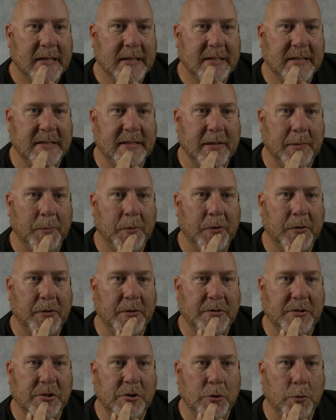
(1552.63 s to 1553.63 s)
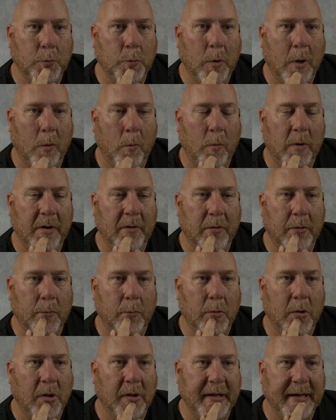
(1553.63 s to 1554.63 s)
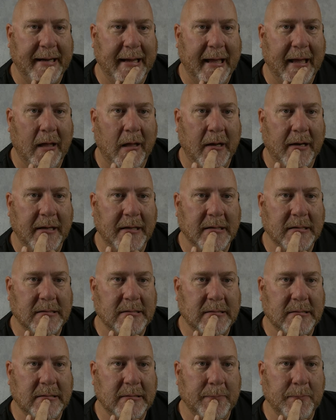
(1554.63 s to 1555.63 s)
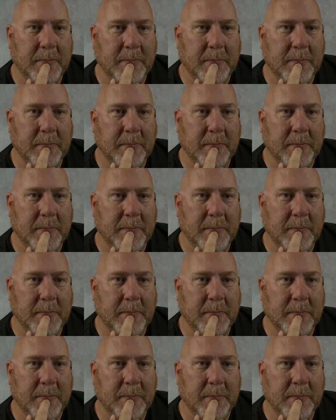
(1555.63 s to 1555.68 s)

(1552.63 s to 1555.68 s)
similar to what we were rolling out is